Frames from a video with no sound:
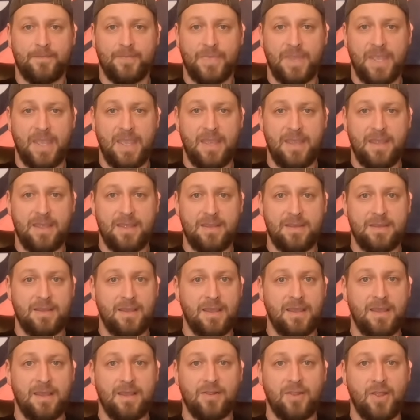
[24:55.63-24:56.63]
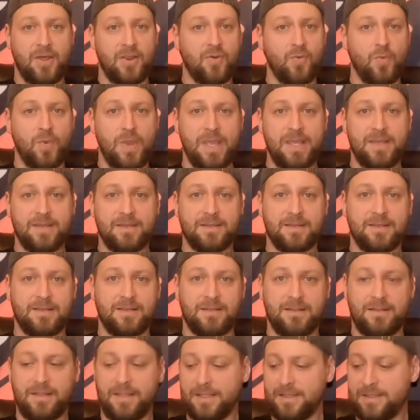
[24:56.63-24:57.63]
And a lot of wind.
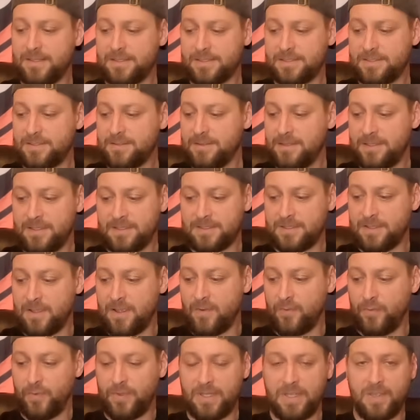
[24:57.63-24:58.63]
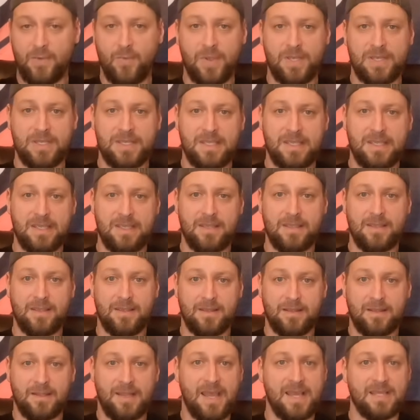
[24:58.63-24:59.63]
Like, this is a really windy
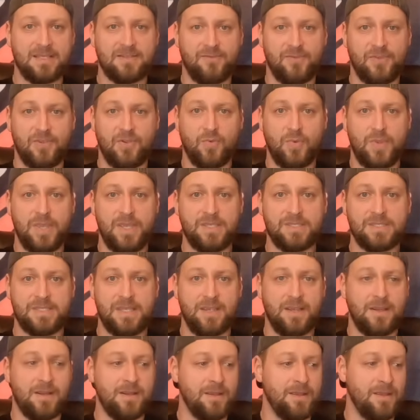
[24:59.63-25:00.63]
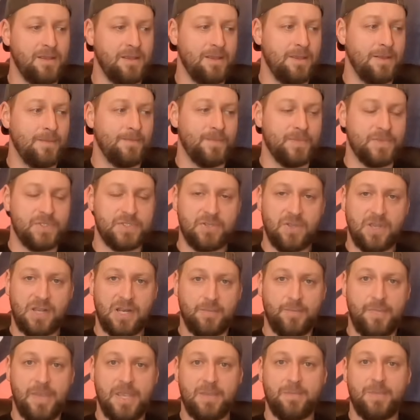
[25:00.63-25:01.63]
last few weeks here. So I
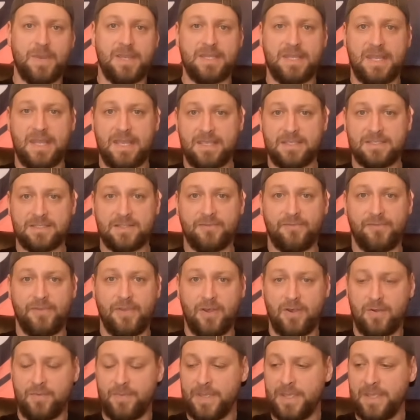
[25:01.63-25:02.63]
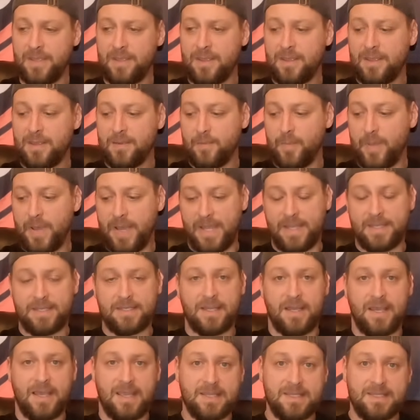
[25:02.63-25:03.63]
gotta pick my days to film.
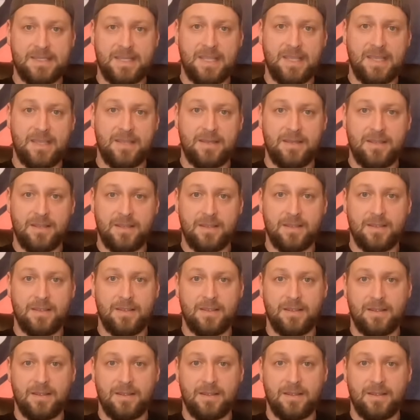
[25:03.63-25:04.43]
But I did